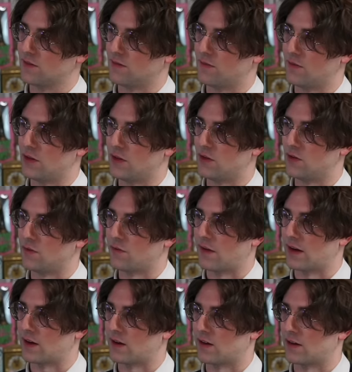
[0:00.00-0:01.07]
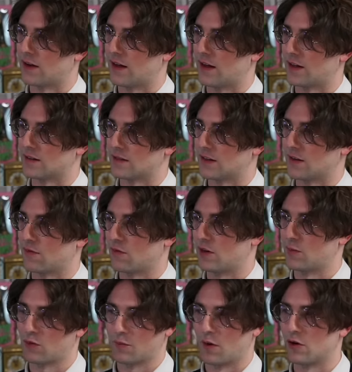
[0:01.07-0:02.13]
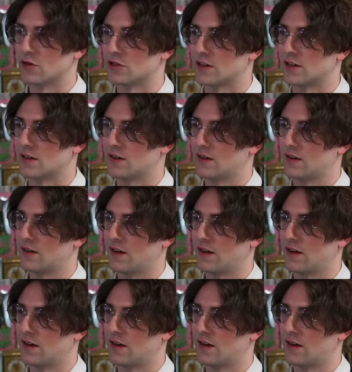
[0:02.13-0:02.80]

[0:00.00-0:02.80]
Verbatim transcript: view fan art as like free promotion